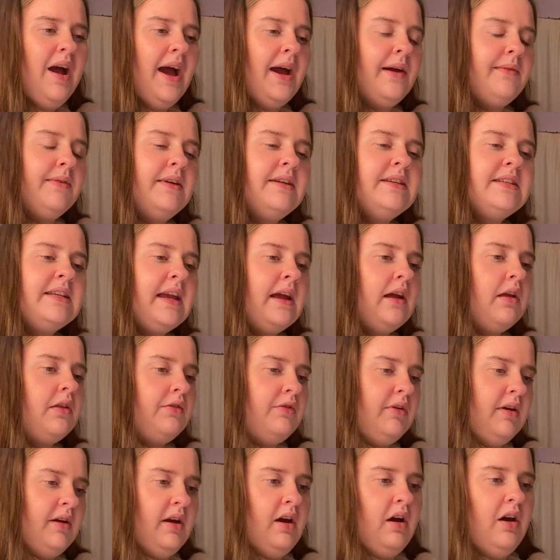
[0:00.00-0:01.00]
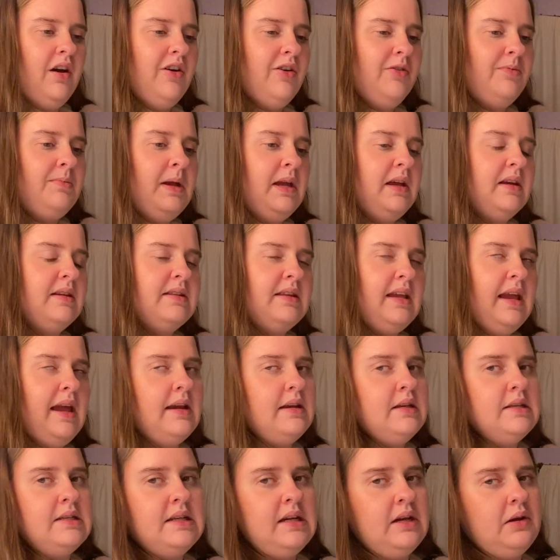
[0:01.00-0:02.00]
I'm rating it a 3.5 because the
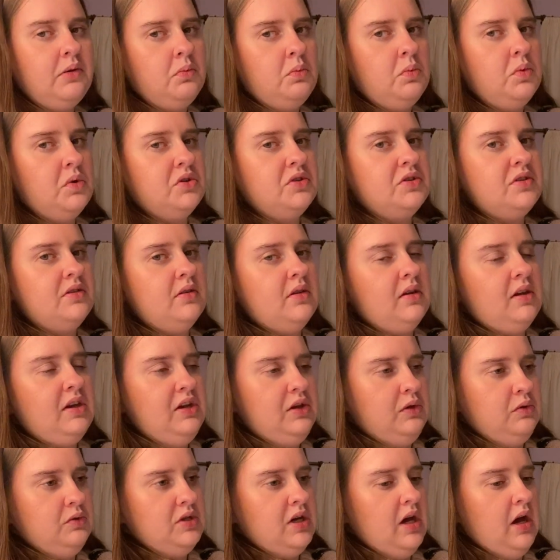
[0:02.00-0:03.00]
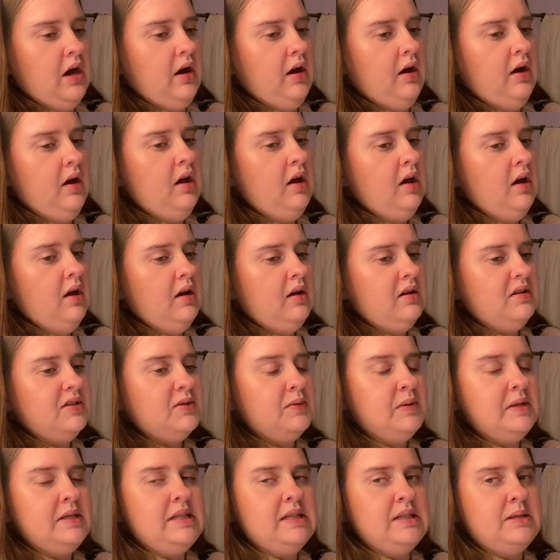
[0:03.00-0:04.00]
ending was cuter,
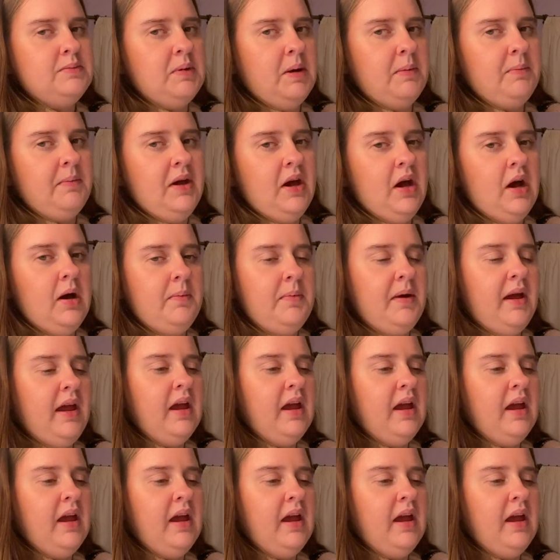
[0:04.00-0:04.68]
so it did bump it up.